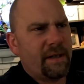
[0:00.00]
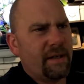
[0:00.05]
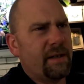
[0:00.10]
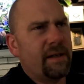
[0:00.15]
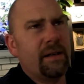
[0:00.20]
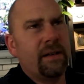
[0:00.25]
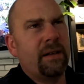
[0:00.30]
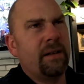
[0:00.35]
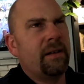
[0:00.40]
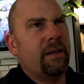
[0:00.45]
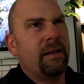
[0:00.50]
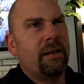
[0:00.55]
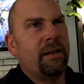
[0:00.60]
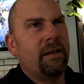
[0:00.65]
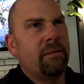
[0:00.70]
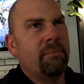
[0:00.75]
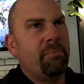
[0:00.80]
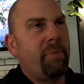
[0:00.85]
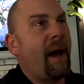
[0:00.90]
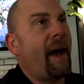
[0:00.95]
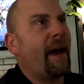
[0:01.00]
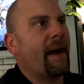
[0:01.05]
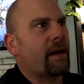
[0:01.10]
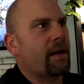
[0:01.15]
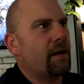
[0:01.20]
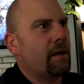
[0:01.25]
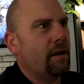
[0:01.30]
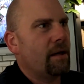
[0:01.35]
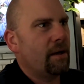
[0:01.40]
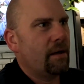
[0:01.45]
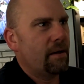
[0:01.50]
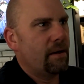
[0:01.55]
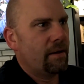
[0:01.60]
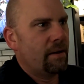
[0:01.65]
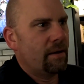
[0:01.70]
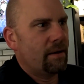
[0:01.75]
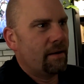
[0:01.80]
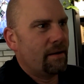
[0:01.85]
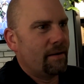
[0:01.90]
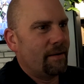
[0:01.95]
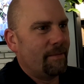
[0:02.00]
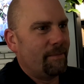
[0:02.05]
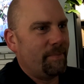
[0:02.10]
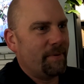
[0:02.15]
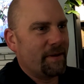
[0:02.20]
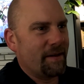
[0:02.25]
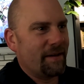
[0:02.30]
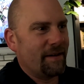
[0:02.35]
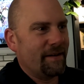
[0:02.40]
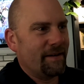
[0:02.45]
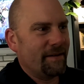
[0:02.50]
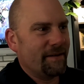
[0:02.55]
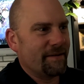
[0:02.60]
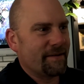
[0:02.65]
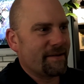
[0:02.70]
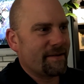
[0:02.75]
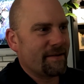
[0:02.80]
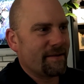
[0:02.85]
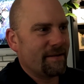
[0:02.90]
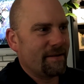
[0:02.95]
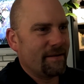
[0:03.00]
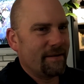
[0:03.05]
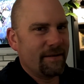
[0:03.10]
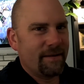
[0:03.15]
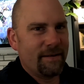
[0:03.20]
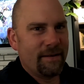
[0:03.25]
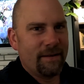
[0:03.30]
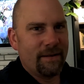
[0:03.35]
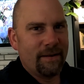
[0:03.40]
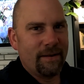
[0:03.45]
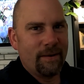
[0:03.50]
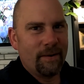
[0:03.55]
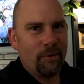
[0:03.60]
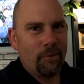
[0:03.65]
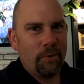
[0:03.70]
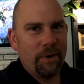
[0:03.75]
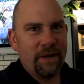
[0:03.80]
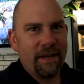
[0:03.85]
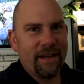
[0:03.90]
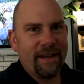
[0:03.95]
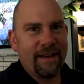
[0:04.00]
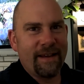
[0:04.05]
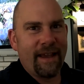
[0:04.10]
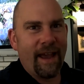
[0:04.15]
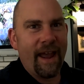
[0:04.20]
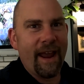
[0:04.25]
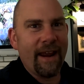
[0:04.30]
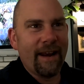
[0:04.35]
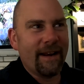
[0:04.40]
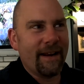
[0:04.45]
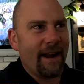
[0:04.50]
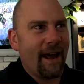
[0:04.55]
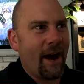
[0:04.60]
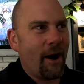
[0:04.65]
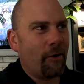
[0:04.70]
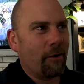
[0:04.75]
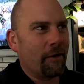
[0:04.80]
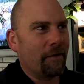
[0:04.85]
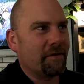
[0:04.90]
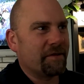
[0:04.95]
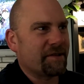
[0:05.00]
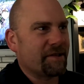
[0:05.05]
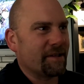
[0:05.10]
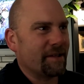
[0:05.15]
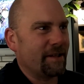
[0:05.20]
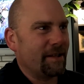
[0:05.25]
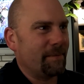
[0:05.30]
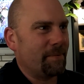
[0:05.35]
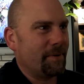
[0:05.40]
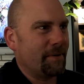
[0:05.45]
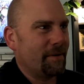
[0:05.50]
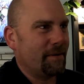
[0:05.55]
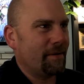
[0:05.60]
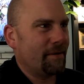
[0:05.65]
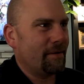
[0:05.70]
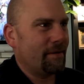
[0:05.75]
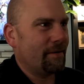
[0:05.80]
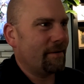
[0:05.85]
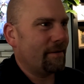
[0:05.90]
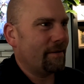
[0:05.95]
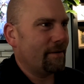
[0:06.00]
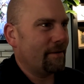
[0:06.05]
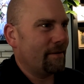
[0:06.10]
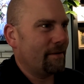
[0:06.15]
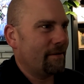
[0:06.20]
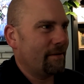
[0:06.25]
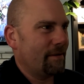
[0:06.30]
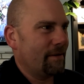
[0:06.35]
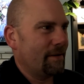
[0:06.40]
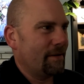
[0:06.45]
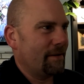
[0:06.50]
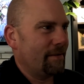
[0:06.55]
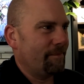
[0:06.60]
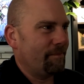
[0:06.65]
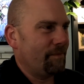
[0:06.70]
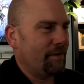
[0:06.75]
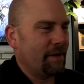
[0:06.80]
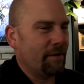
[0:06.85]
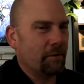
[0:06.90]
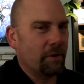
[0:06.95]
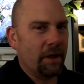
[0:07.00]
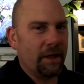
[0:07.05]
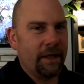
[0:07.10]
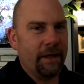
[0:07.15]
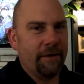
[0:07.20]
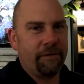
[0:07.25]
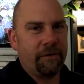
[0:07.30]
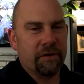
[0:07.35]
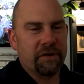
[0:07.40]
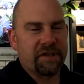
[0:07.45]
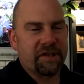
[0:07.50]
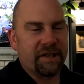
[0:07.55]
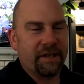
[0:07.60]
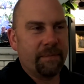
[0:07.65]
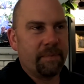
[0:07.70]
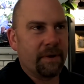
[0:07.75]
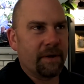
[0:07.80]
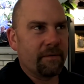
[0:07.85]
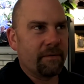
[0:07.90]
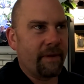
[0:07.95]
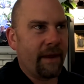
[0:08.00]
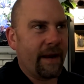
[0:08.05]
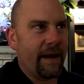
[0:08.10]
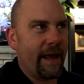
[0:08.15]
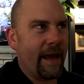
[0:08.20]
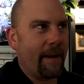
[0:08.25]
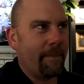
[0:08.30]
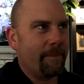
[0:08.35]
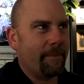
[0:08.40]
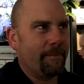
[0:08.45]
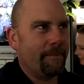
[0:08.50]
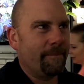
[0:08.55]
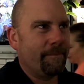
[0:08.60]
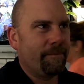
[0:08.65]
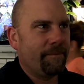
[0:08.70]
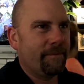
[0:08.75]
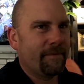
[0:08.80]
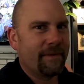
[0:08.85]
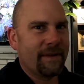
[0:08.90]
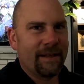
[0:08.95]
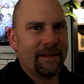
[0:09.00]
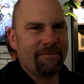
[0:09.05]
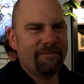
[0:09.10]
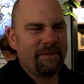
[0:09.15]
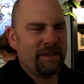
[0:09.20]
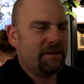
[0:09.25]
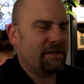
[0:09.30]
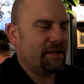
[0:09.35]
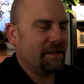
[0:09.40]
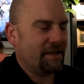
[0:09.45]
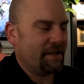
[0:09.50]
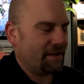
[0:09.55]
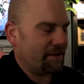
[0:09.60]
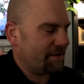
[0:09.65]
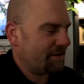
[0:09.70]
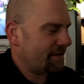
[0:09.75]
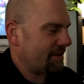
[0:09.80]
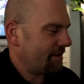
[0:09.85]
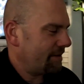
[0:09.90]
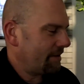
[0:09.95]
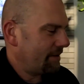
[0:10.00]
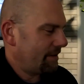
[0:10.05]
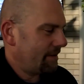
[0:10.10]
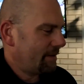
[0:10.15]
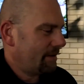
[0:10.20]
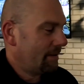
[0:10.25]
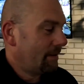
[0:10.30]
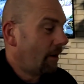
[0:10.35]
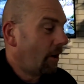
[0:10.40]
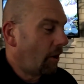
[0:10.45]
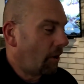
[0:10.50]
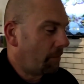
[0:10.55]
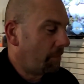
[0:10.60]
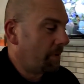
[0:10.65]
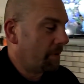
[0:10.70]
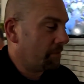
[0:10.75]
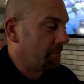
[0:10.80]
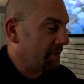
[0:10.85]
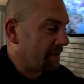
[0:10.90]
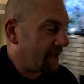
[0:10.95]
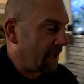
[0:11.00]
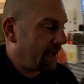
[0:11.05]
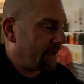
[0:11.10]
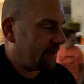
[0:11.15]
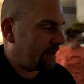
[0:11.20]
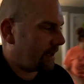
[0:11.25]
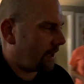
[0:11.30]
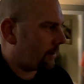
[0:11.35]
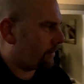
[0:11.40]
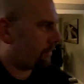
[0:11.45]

uh, back because we gain an hour of sleep. Well, if you're sleeping when That's that all happens. relative. Yeah, it is. Oh, but we Oh, you gain have